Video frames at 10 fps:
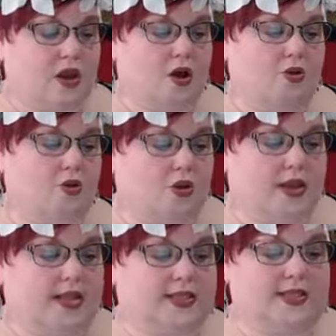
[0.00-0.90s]
Hodor,
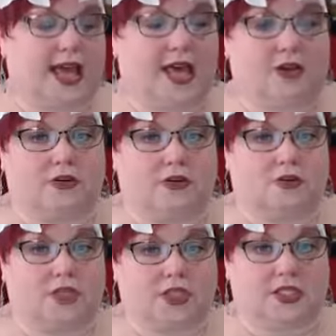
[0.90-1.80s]
and Saturn,
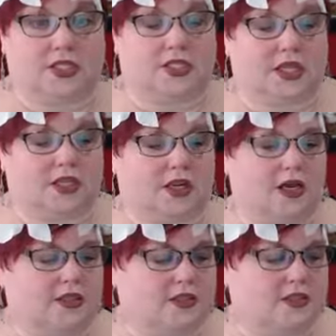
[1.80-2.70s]
which is the sun
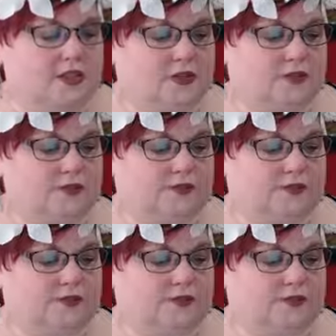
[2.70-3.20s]
goddess. So